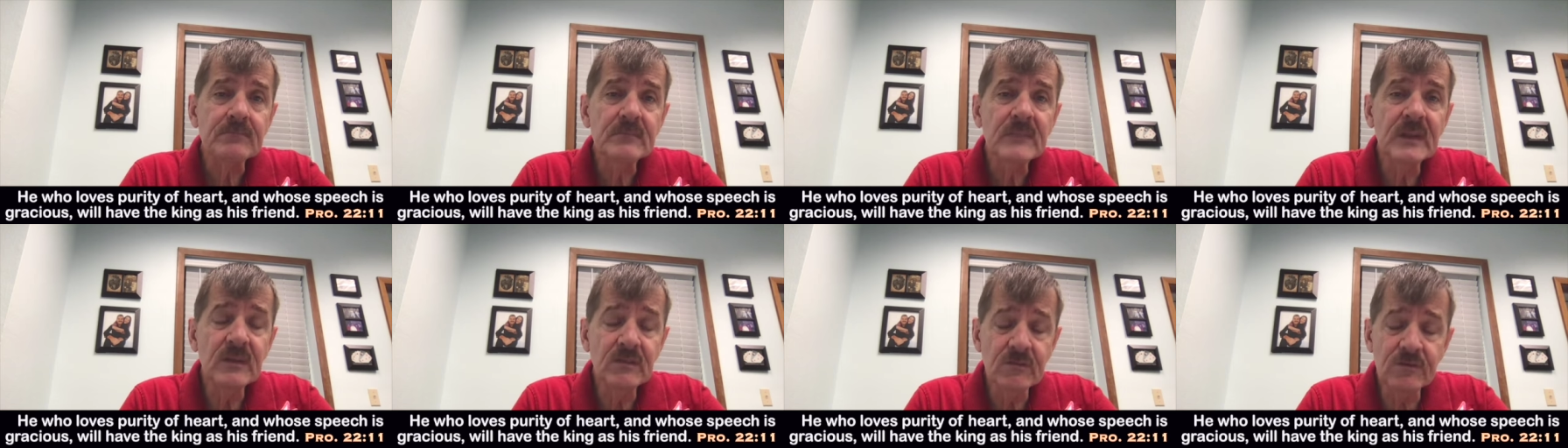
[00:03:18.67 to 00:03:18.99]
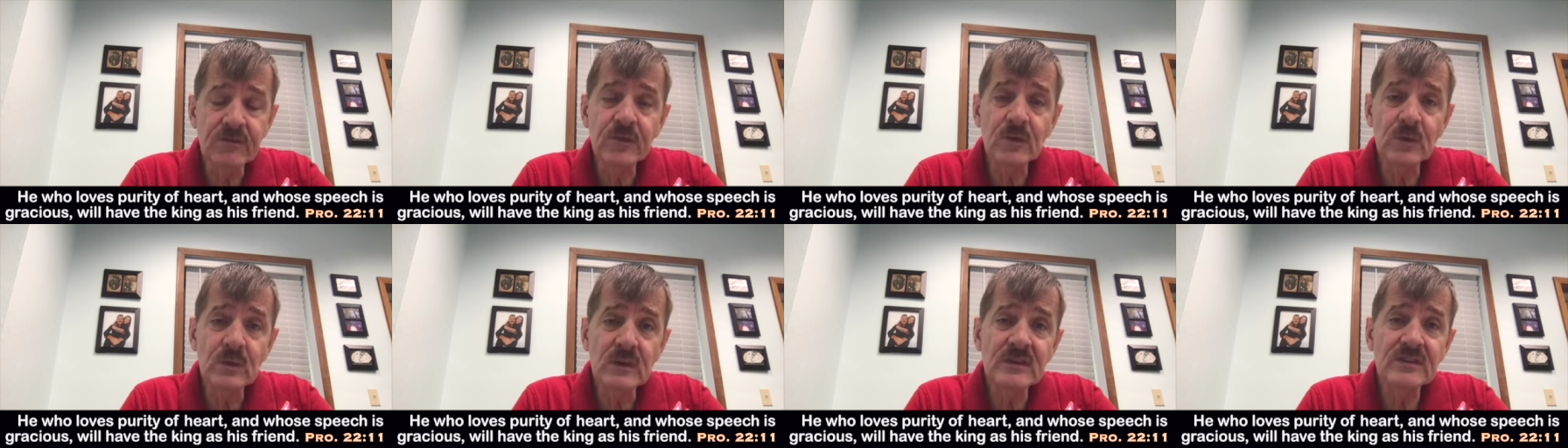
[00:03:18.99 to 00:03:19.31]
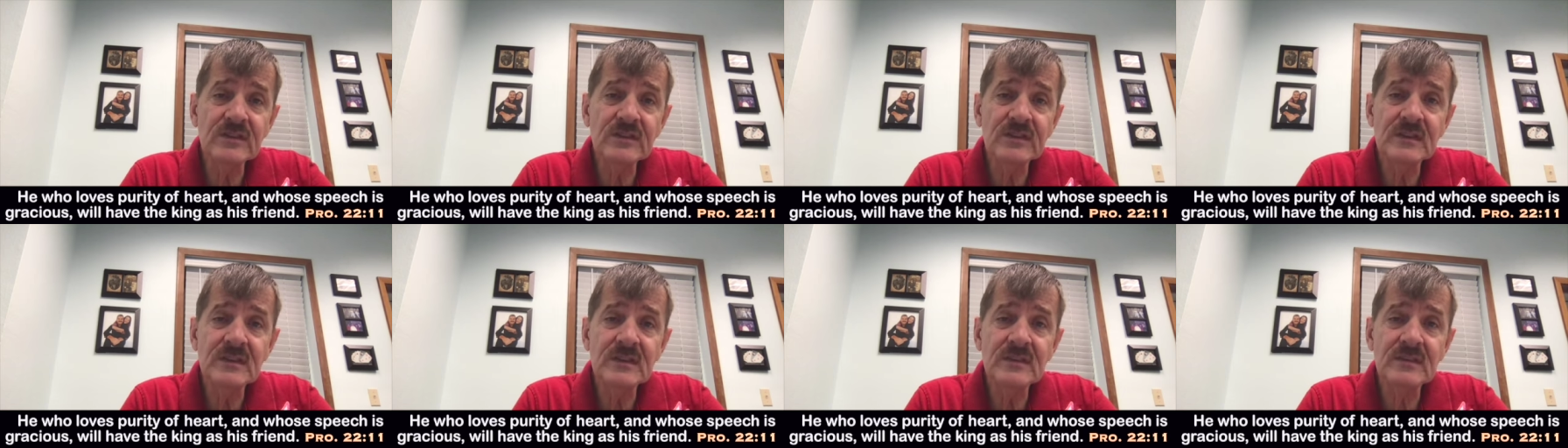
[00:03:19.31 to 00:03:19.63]
In
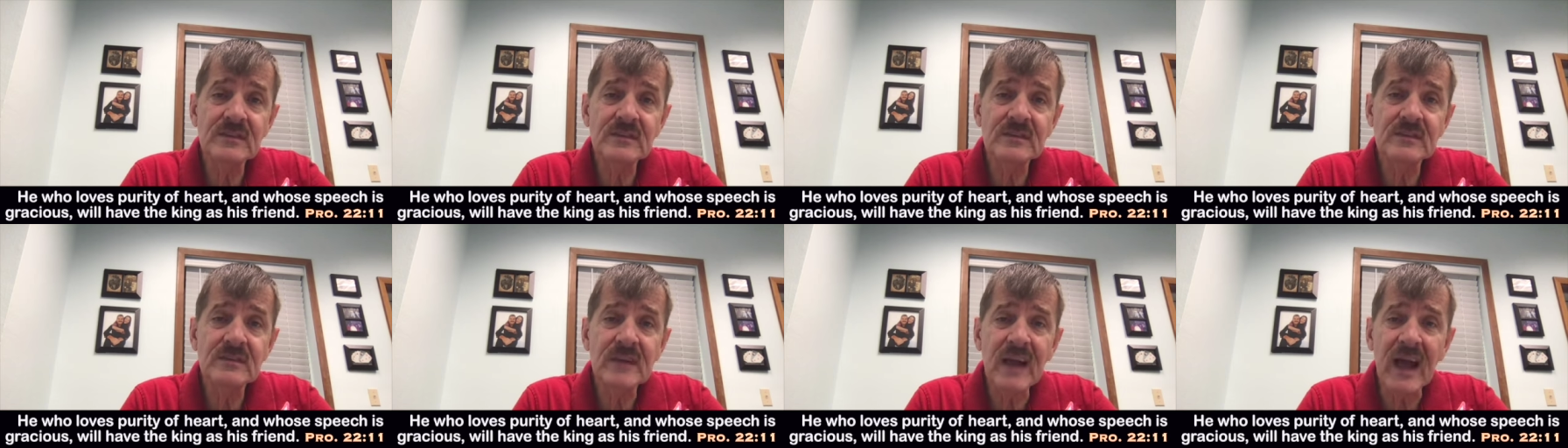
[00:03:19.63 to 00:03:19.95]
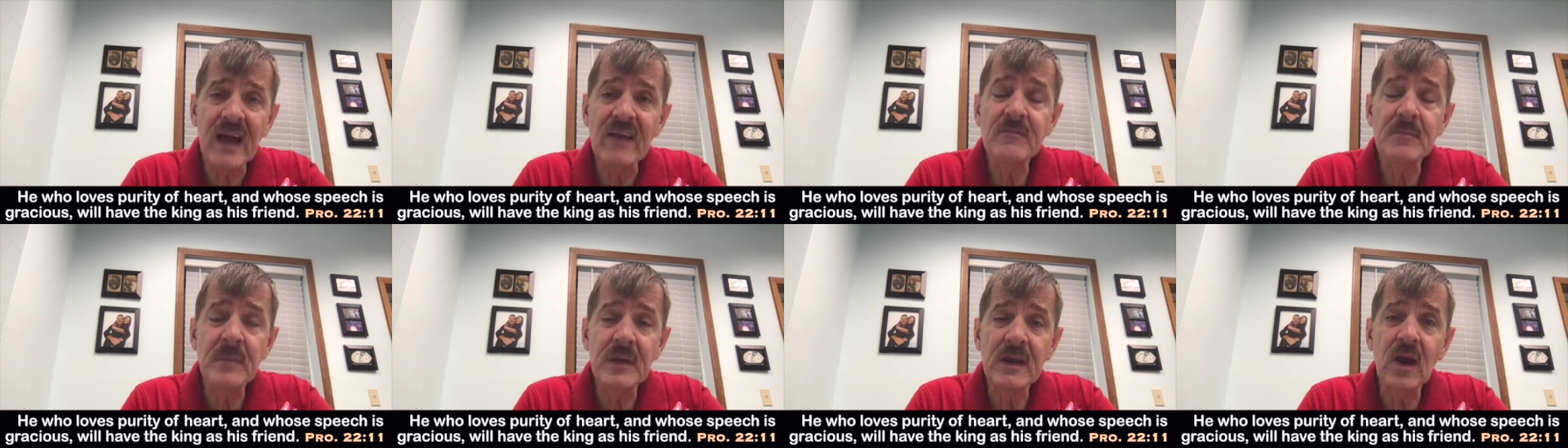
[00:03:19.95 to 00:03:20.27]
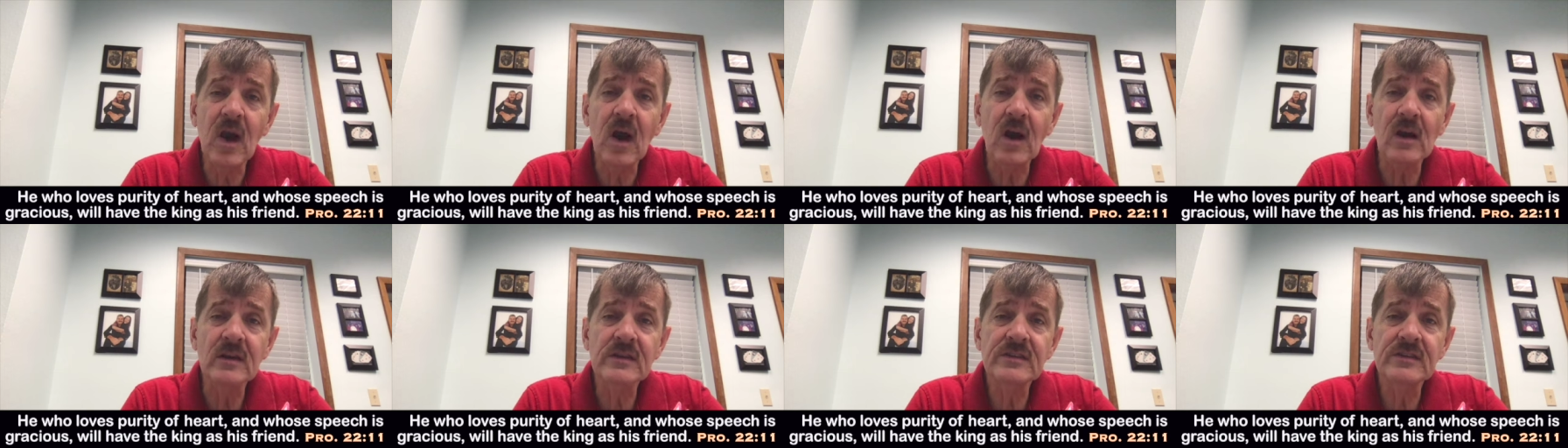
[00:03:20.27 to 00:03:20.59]
foolishness, I've been
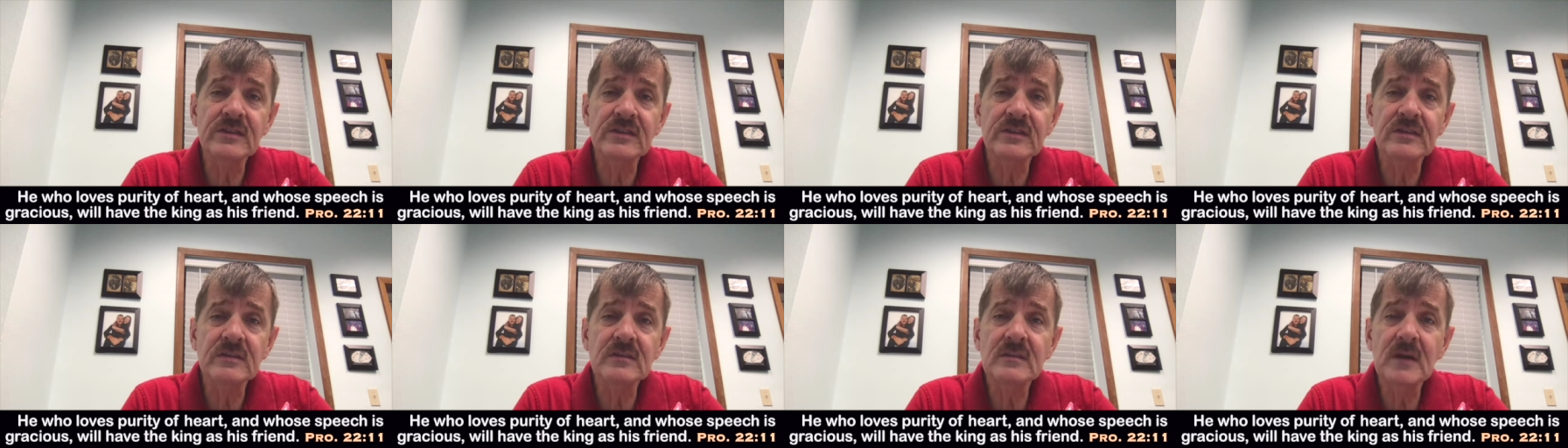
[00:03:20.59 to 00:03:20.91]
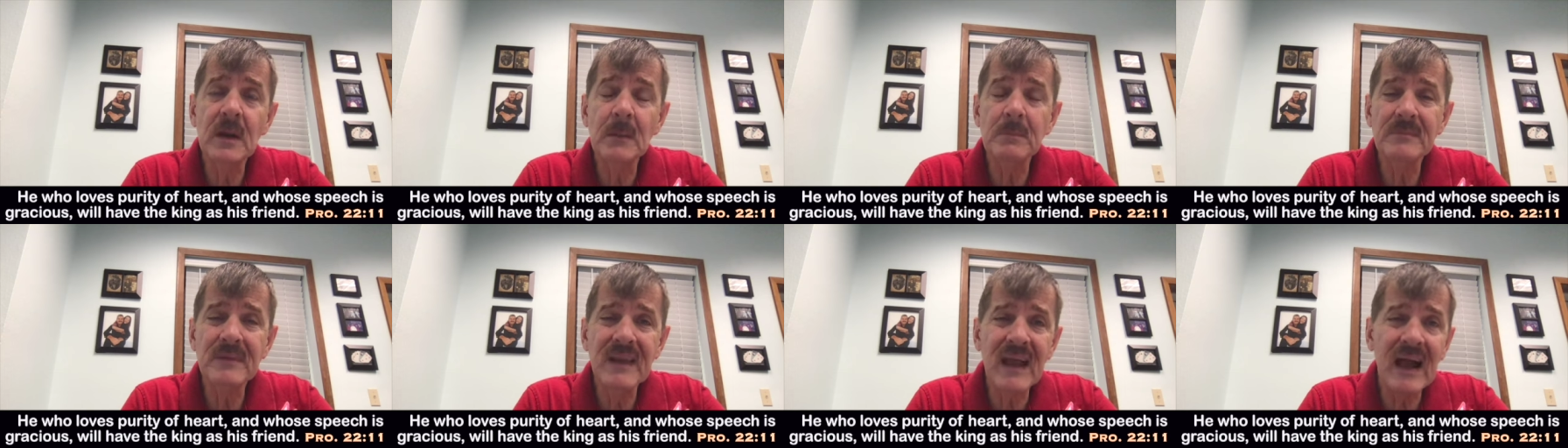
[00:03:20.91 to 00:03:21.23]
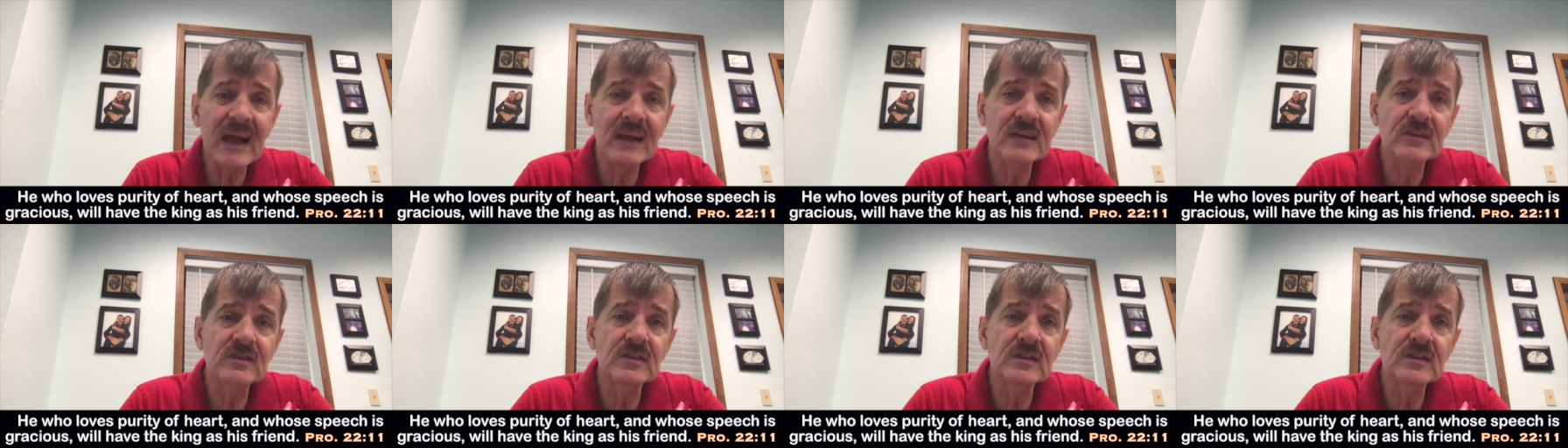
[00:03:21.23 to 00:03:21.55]
harsh,
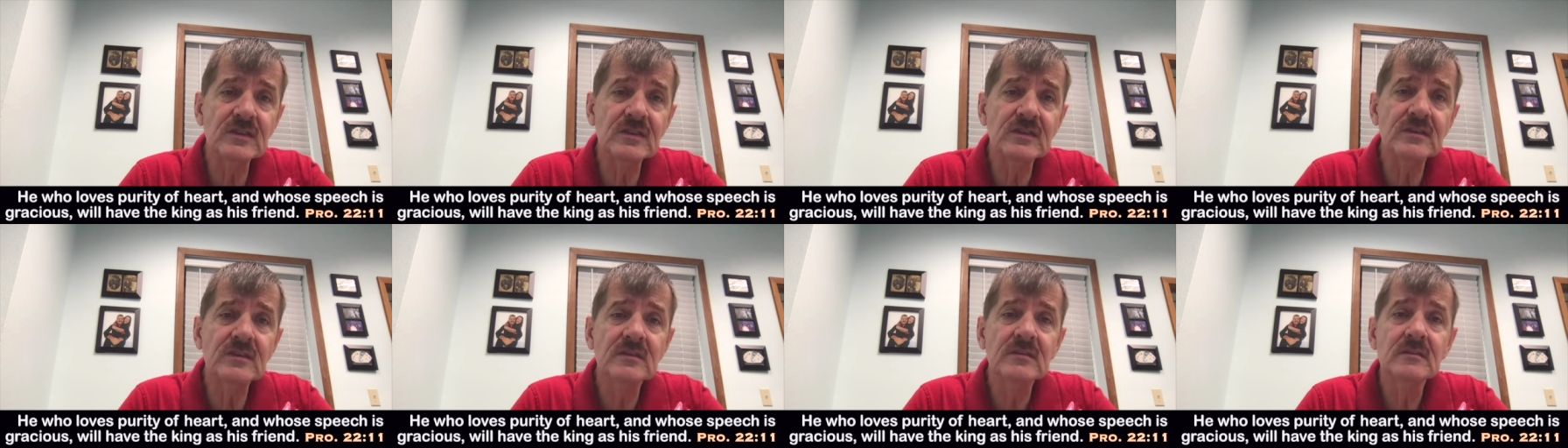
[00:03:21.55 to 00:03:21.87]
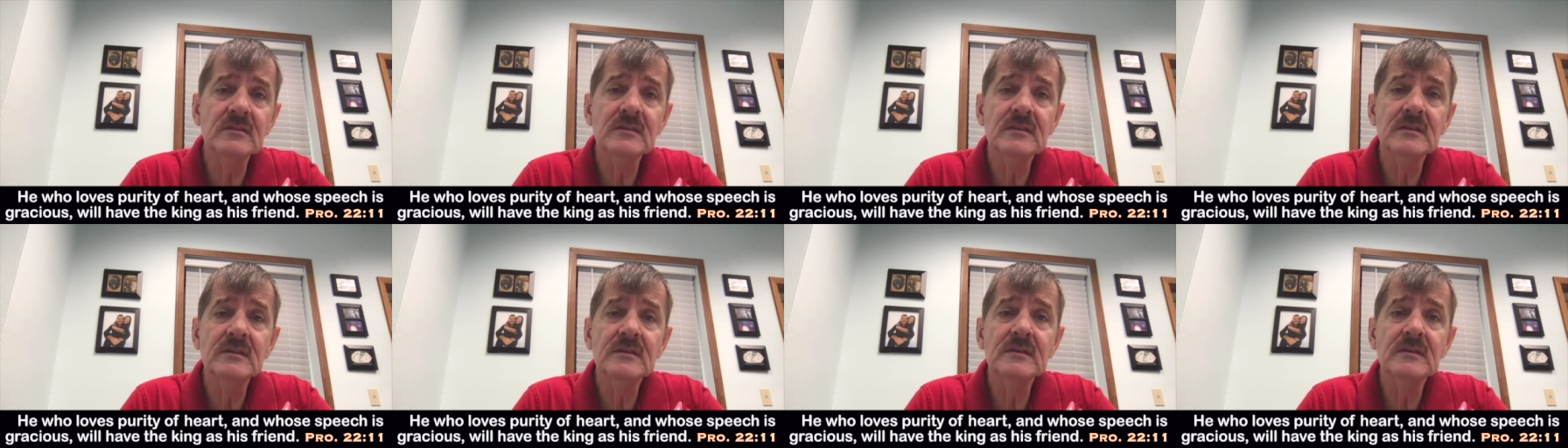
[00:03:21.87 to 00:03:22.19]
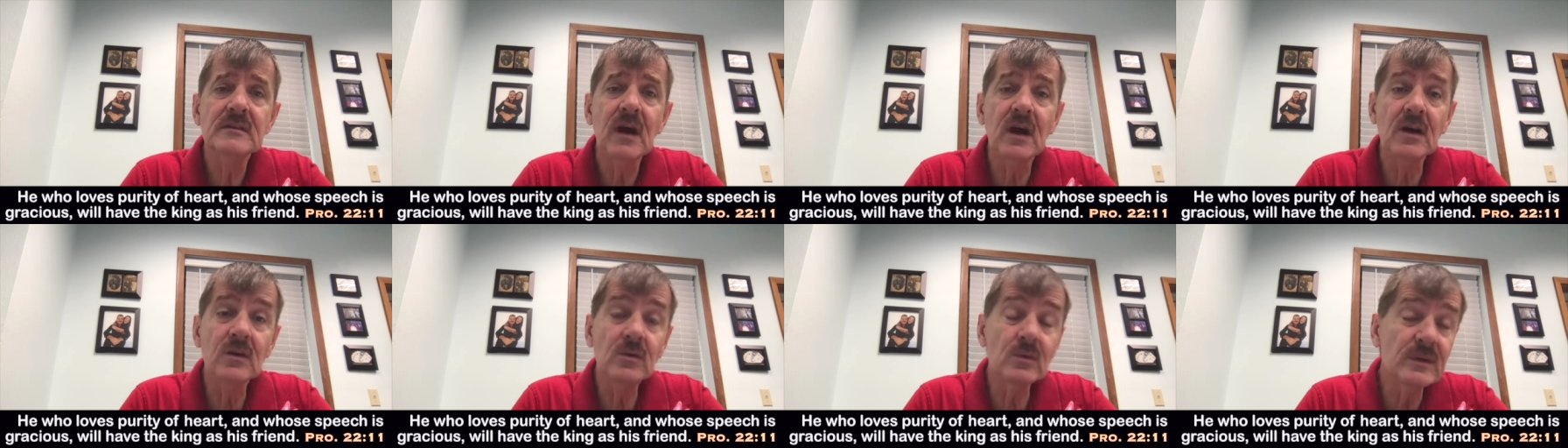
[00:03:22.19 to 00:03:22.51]
obnoxious,
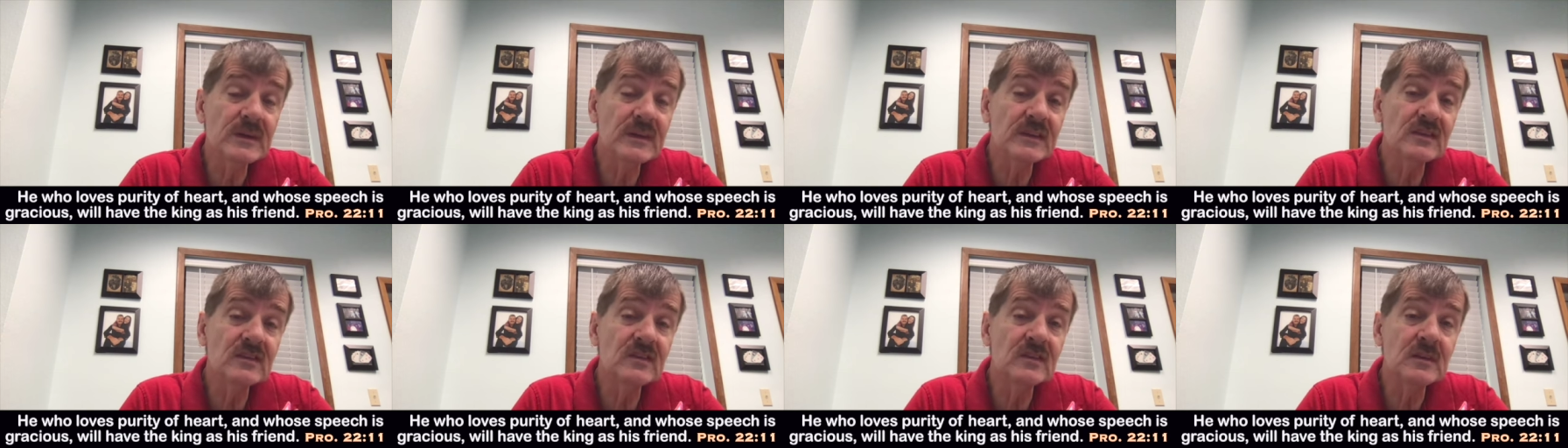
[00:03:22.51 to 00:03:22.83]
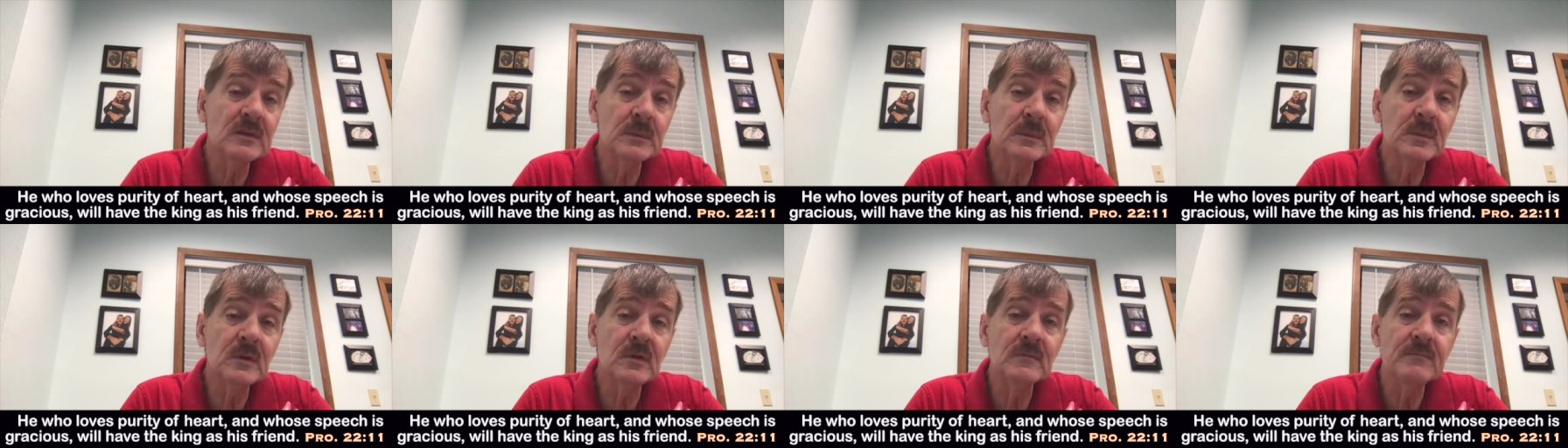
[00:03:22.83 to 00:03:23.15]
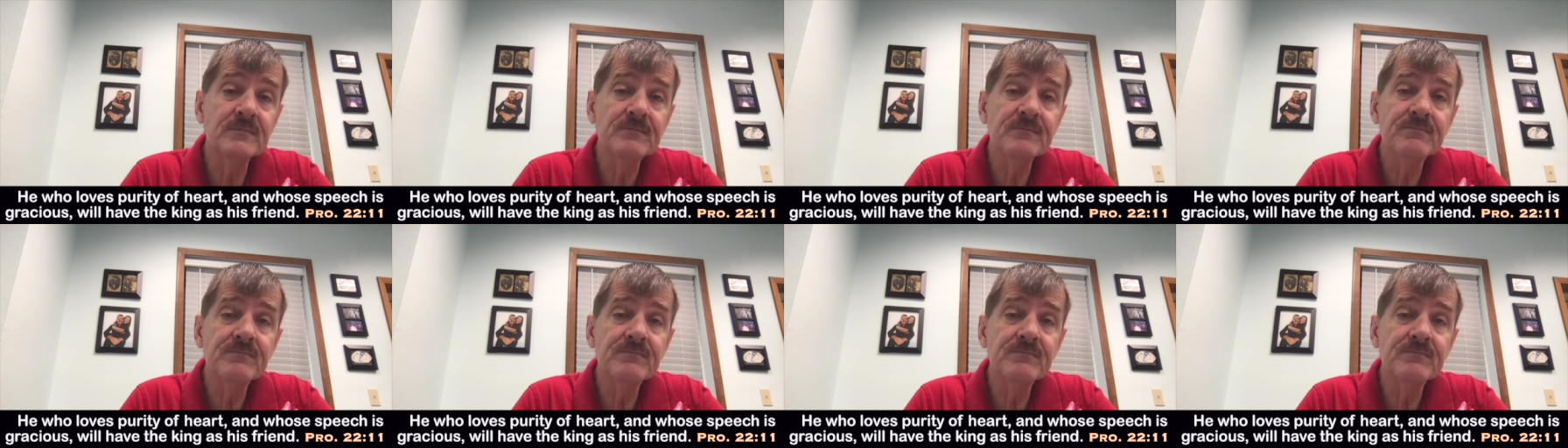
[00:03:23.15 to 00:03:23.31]
unreasonable.